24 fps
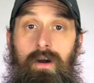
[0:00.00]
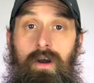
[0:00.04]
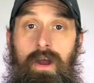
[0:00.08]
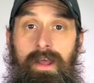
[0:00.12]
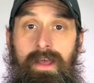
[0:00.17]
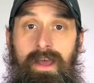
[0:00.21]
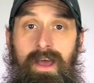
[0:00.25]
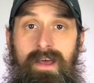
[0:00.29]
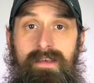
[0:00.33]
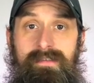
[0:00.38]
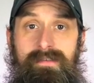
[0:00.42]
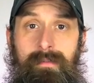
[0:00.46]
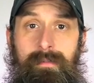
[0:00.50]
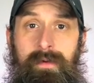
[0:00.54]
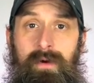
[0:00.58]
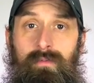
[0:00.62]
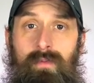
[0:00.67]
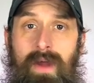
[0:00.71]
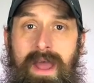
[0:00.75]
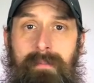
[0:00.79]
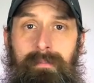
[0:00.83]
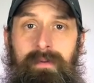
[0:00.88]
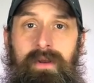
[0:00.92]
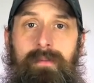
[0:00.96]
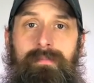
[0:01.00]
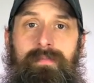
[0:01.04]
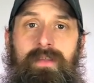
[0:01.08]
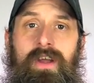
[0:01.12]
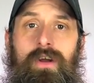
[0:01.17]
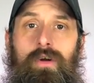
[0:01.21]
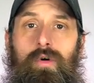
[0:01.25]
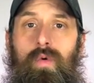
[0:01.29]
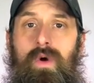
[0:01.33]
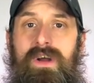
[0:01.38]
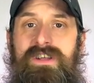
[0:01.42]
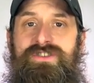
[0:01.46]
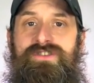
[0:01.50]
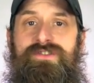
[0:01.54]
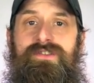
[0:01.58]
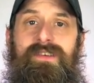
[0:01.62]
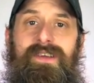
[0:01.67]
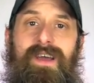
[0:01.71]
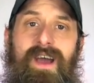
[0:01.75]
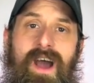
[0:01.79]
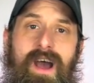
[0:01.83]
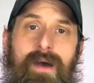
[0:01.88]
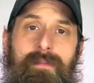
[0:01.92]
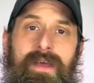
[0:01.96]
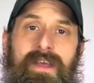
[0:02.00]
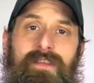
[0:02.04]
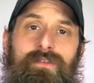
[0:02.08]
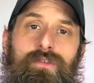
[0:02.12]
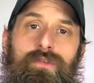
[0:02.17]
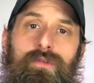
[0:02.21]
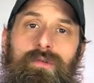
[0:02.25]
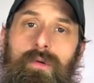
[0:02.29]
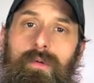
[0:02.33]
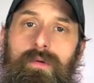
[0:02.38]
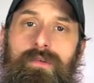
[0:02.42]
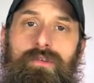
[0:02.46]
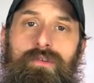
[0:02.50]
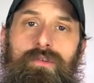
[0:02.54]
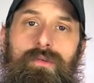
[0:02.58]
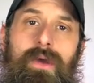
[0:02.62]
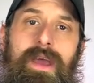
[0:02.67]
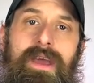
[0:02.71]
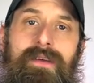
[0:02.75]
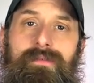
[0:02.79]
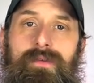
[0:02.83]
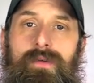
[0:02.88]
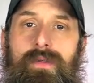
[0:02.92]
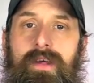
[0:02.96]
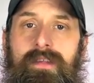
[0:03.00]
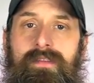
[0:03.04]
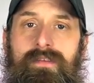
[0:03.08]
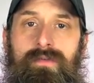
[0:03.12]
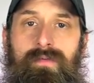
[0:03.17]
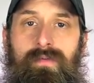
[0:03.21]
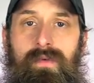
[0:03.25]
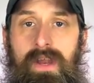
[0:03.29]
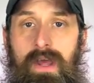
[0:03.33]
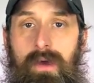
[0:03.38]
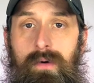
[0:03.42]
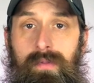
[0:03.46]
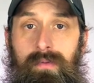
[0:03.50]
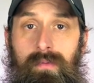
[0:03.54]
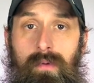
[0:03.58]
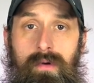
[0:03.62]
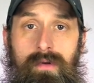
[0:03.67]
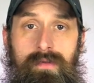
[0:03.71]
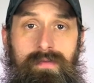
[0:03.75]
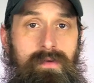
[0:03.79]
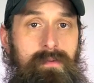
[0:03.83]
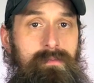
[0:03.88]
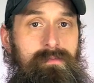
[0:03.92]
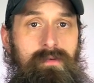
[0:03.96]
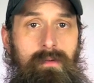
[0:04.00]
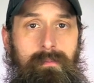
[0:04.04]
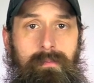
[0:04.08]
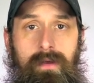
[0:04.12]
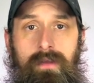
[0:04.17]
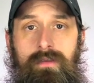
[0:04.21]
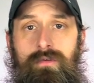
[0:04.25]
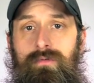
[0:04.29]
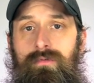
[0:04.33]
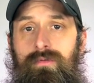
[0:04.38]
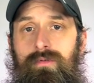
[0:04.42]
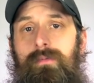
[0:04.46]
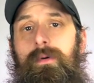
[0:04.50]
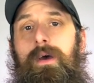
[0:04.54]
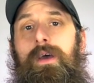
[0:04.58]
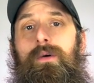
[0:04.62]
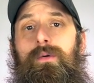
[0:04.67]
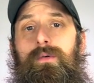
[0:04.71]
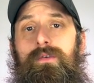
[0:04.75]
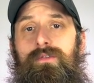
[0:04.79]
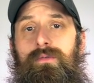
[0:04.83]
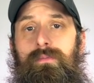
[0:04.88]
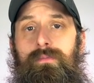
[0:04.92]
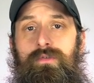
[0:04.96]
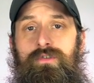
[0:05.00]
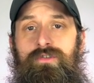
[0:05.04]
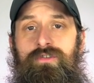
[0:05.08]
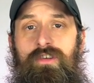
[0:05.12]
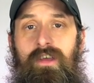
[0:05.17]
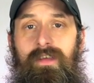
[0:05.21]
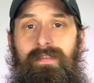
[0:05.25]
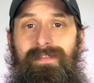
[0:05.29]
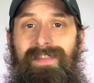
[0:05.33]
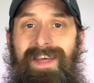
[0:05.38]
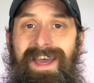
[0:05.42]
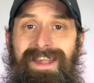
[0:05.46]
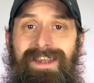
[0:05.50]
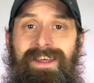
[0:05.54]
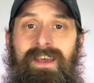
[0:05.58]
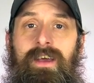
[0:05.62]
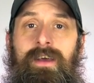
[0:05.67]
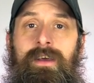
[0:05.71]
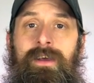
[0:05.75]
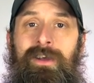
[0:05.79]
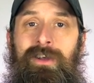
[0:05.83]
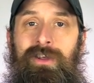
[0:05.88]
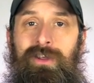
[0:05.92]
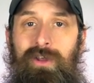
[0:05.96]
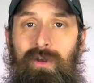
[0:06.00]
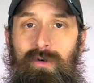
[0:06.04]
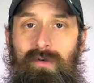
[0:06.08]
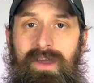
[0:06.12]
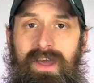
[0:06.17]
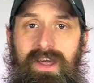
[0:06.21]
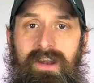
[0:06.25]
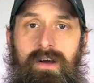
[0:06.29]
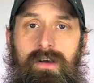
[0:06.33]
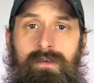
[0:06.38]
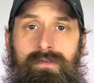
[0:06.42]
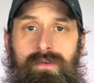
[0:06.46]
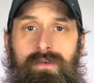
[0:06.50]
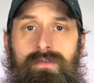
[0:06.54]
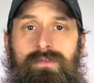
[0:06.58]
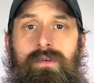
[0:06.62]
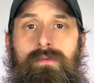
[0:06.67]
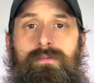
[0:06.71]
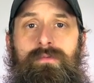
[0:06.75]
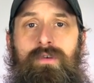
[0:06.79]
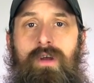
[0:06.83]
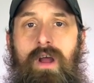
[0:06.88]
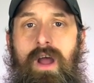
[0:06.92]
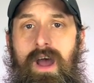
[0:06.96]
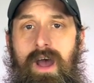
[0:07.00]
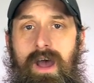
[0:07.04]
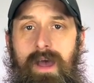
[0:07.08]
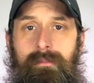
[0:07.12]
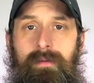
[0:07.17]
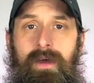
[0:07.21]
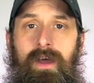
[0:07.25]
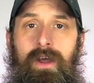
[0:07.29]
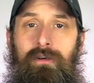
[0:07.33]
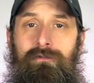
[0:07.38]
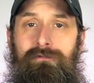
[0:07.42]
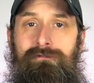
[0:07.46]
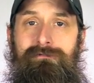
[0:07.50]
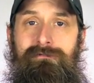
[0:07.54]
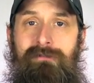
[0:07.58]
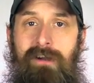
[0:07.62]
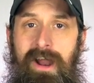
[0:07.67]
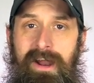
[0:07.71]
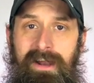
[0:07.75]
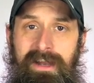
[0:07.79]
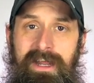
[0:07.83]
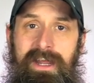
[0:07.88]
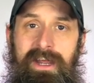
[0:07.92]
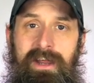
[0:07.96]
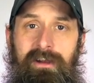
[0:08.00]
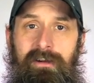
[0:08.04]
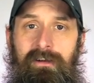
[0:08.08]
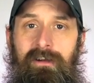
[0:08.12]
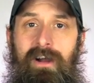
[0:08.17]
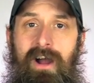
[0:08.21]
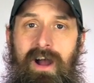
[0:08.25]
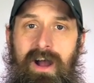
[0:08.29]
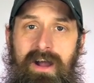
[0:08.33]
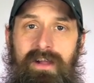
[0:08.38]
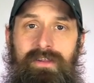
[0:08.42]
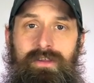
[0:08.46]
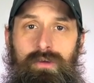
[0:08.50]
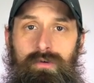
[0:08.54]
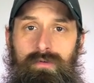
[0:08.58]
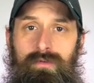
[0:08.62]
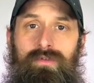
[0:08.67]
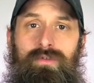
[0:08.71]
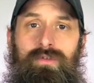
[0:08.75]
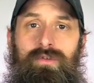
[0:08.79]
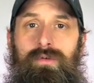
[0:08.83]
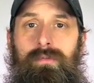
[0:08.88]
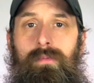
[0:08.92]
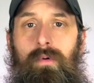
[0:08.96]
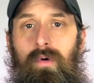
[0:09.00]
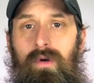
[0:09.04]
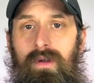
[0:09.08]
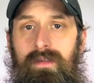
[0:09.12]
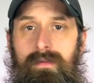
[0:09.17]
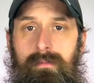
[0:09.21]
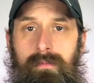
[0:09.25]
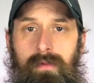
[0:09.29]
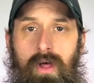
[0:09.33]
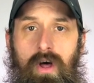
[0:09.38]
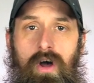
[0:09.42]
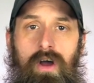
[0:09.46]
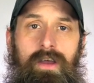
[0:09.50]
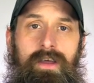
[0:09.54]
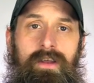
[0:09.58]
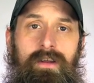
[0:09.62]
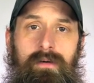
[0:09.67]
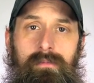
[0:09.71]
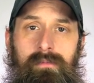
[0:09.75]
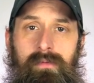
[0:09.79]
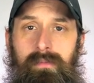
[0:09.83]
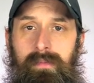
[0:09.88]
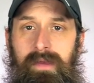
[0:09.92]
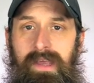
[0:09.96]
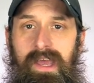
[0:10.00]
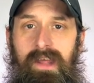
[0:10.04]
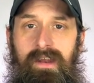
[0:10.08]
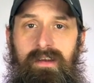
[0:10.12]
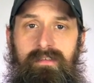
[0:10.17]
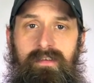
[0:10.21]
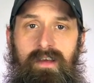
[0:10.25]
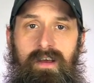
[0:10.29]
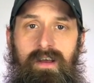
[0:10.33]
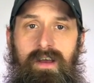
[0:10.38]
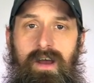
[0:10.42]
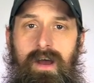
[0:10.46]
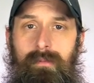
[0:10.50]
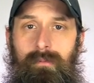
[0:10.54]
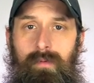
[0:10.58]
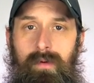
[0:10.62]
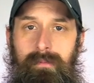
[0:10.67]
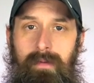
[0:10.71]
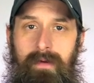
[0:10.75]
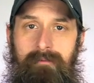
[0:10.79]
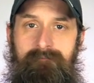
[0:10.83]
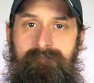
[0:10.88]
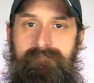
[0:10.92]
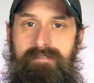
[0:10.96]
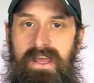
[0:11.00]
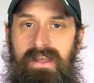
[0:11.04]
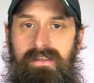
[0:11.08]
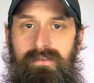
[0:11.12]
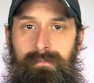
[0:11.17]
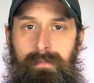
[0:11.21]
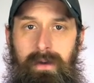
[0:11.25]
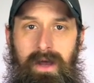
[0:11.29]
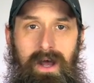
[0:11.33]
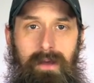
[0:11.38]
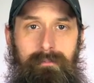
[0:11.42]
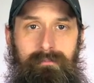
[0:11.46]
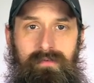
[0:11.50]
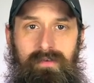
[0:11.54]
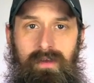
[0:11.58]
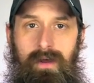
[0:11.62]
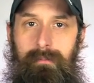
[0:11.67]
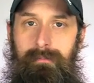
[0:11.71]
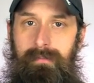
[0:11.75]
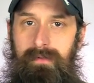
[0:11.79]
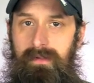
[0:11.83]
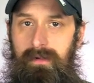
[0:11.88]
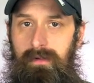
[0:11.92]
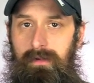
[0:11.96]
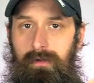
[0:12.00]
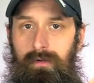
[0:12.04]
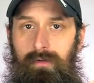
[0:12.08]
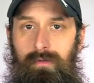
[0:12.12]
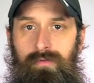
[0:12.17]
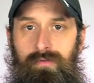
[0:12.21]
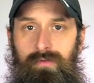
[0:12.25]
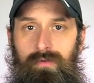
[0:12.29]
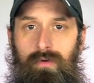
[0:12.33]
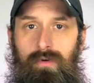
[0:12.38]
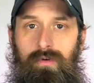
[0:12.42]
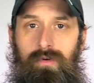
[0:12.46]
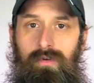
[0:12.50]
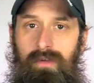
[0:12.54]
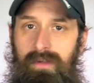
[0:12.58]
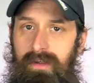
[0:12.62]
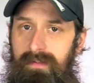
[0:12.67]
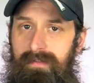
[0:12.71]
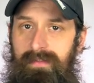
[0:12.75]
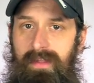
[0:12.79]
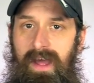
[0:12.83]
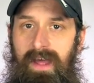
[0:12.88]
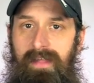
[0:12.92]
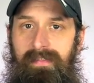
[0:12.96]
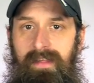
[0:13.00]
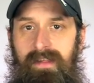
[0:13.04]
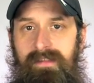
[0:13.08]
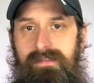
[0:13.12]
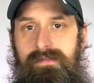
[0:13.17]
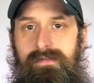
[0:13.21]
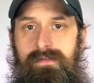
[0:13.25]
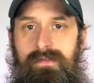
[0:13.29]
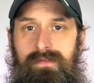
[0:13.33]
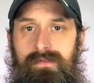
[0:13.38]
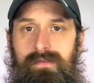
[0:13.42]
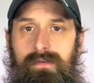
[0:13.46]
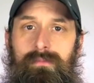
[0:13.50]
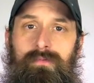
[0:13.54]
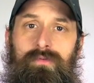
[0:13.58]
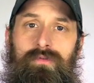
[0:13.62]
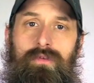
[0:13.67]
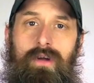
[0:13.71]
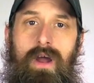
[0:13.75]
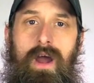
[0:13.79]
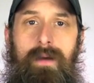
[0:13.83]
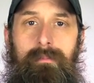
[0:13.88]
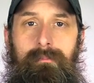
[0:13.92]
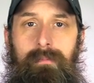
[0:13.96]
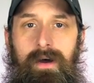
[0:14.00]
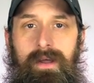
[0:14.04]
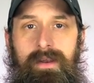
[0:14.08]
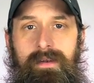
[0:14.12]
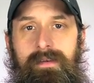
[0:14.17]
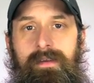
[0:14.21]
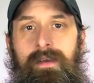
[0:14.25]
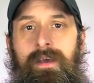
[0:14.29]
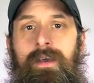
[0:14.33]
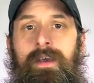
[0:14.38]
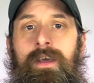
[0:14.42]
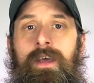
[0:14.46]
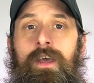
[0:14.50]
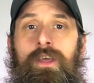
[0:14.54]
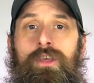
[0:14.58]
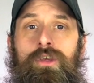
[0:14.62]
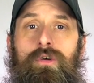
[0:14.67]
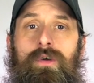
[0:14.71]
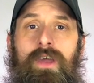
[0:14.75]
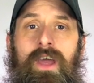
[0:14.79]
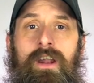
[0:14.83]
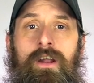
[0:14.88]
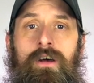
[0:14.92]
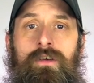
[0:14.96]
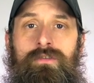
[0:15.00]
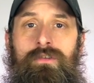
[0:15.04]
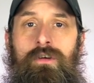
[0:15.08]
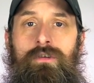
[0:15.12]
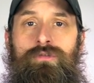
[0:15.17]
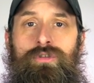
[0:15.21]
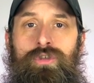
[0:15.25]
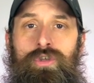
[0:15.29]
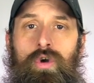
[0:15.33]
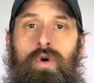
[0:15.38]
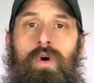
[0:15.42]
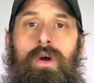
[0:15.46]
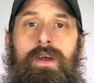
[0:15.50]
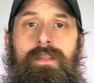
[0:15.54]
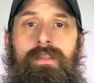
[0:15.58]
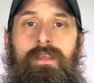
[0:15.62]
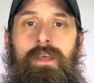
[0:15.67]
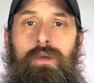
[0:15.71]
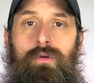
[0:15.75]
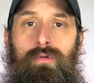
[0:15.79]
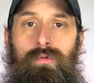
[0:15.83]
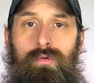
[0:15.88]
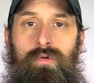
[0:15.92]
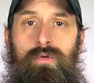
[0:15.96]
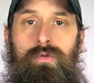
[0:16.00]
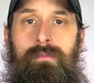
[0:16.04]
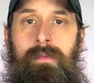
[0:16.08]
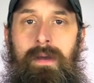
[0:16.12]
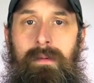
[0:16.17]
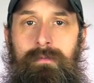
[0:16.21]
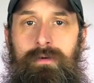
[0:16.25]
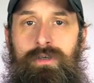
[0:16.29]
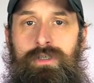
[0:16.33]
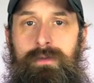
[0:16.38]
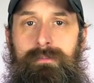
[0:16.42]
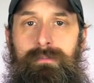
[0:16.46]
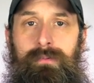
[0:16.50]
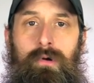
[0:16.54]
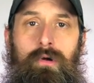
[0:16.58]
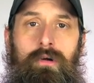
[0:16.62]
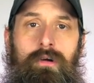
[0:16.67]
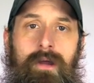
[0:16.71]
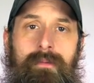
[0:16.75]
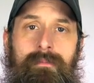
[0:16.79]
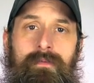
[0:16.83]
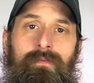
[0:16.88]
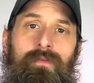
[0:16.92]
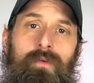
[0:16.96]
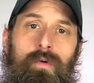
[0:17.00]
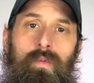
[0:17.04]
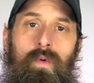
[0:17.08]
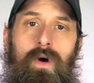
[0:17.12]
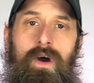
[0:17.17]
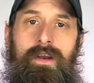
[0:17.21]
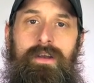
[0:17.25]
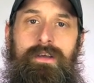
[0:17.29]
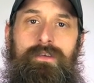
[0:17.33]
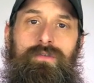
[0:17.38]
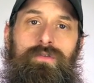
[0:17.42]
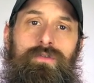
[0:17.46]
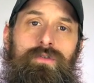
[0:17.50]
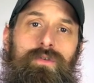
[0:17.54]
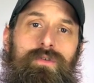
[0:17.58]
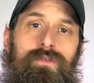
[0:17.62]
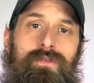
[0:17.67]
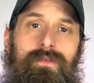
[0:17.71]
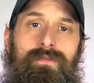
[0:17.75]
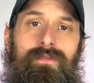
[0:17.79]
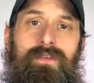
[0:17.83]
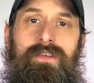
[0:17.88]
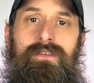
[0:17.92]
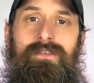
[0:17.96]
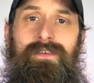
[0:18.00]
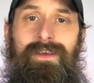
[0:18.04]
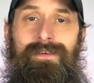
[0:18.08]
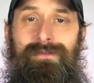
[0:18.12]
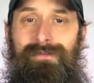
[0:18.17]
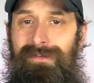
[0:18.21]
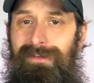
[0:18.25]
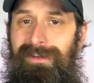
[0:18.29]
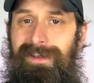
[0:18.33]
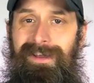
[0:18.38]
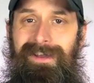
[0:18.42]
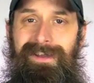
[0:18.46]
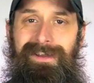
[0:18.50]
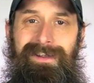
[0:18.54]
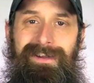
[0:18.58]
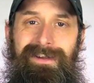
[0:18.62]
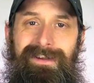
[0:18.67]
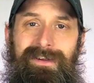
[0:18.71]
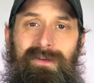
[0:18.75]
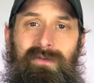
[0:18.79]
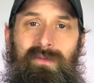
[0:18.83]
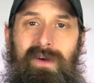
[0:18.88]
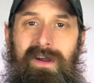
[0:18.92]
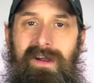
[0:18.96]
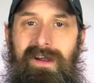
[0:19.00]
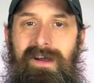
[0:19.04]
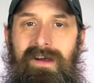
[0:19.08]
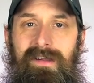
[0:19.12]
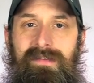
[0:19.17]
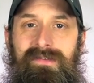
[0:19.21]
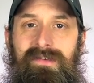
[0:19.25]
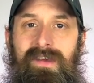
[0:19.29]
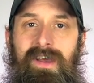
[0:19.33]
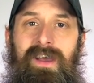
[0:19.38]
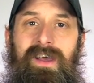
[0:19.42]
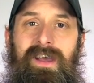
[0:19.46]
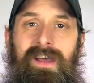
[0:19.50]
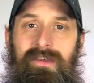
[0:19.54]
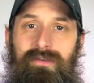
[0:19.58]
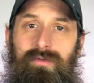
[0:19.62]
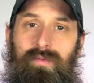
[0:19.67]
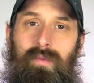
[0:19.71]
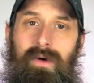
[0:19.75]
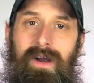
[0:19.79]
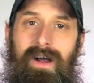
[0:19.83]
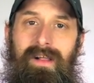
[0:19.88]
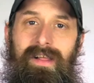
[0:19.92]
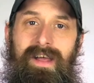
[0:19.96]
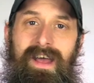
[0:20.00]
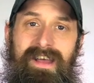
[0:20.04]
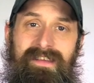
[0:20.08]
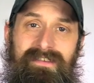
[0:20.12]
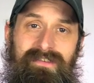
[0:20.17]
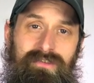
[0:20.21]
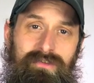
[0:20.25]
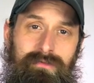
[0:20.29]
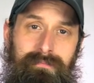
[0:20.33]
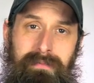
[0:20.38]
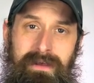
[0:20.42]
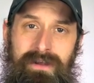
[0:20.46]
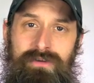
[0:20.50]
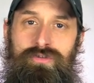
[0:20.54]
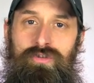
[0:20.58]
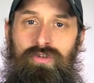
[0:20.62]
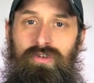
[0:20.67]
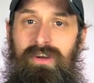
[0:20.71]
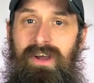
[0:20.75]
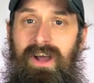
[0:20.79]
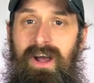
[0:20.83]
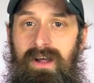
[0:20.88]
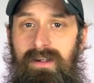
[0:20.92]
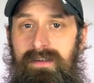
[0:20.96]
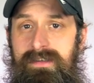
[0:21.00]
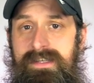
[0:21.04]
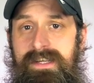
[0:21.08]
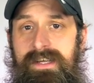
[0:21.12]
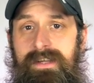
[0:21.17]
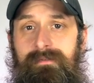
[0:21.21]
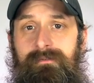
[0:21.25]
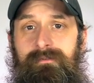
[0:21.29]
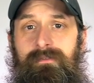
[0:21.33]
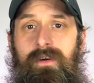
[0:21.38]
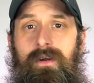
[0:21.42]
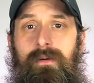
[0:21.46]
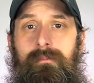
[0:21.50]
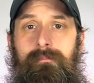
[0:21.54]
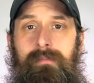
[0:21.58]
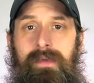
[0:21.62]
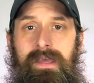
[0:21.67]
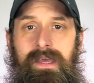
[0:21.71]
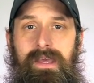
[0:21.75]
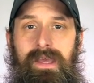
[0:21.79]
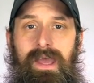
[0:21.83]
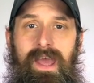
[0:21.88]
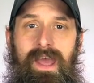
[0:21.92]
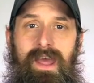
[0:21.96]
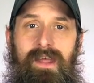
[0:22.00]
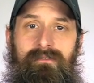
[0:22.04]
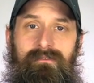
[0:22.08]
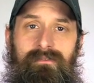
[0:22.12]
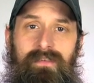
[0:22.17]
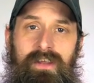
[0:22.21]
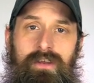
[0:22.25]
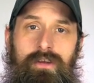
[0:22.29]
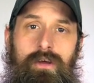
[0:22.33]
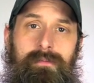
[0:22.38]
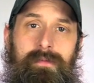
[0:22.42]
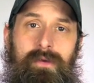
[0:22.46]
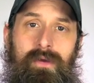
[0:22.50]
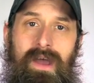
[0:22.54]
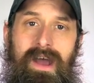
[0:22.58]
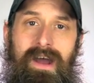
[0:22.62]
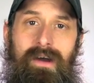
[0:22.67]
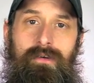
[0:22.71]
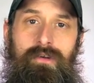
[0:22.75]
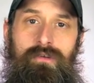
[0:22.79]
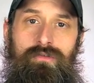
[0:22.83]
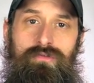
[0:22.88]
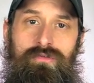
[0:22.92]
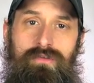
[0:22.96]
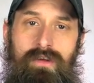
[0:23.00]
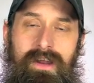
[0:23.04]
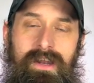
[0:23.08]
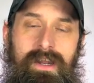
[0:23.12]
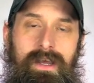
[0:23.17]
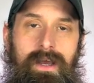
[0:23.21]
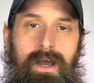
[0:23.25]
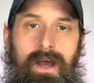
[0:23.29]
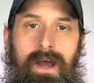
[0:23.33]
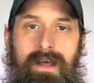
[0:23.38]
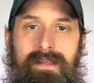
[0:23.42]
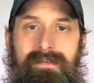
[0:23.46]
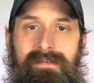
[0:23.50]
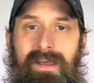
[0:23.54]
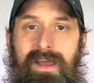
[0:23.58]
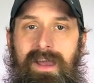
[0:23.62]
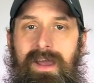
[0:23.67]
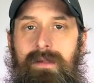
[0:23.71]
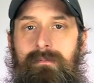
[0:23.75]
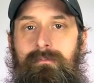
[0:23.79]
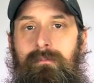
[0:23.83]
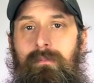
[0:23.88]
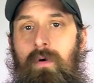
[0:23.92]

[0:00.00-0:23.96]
All right, guys, I'm gonna wrap it up there. Questions, comments, you know what to do. Hey, if you like this video, throw it a thumbs up on YouTube. I always appreciate that. You can also subscribe right here on YouTube or on the blog at humblemechanic.com. When my face pops up in the little circle, hit that. That's the subscribe button. You can also join the crew membership program if you want exclusive discounts you can't get anywhere else, as well as special content from me and VW Audi training guides, and